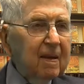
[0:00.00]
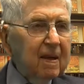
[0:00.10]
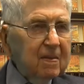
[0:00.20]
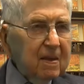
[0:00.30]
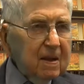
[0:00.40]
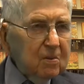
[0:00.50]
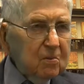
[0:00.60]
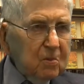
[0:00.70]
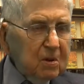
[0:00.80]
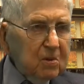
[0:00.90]
and then
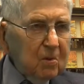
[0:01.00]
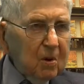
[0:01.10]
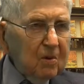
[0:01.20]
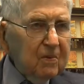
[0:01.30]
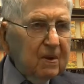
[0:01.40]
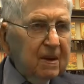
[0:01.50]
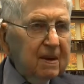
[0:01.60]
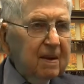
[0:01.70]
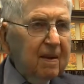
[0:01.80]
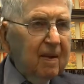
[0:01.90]
we drove
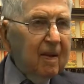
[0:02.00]
in